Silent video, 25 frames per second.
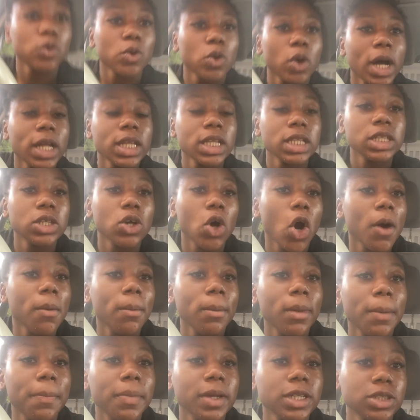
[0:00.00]
roll. I delete all
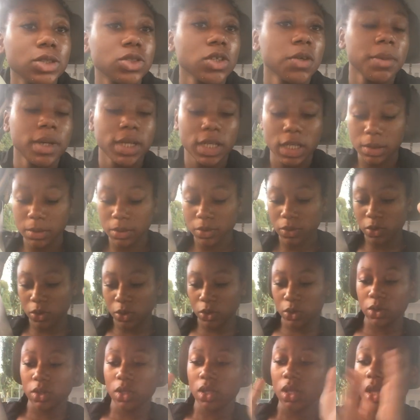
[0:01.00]
my pictures off my camera roll
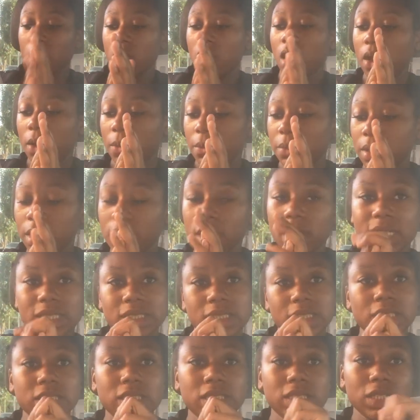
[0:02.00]
because
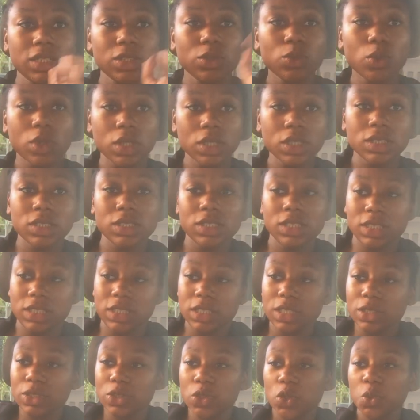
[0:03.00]
sincere one
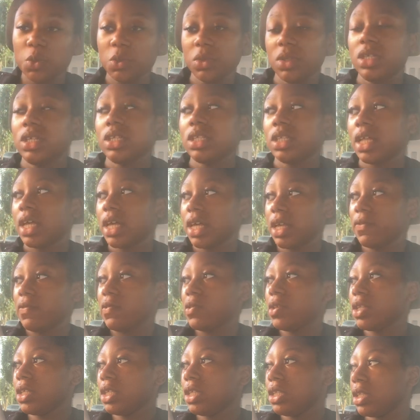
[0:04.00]
sincere told me that if you
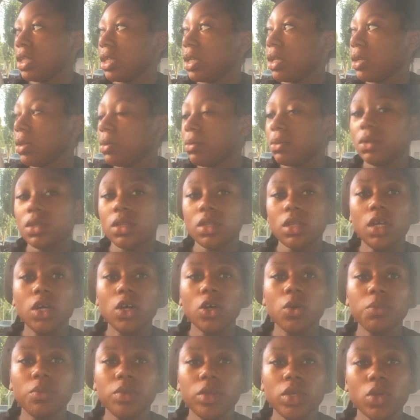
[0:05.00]
delete them,
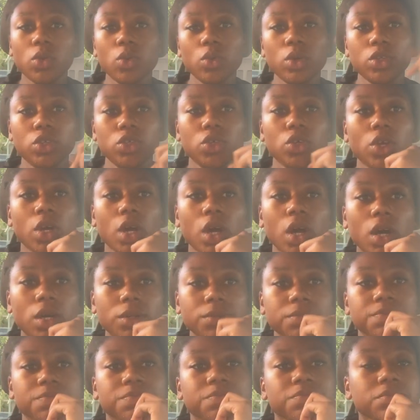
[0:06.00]
it'll be on your
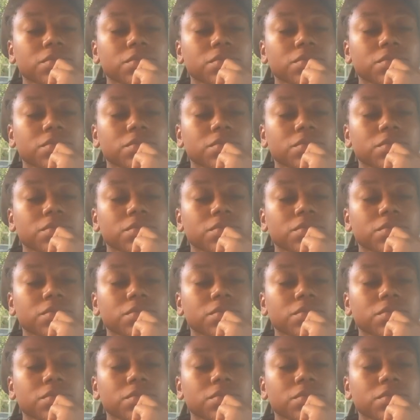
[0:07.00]
um.